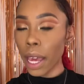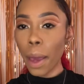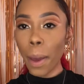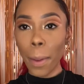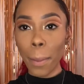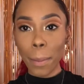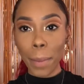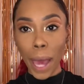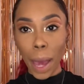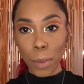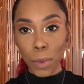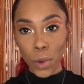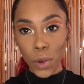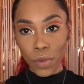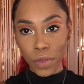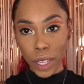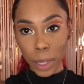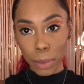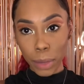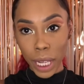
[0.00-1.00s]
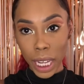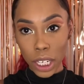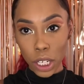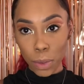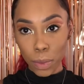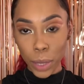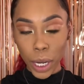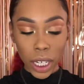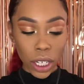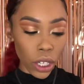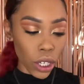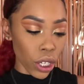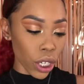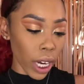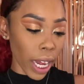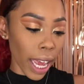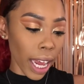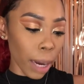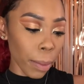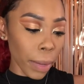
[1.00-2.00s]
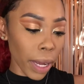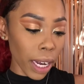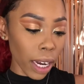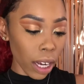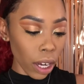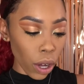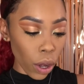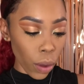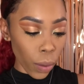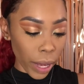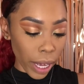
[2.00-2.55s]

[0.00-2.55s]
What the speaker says: my Morphe blush brush, and I'm gonna go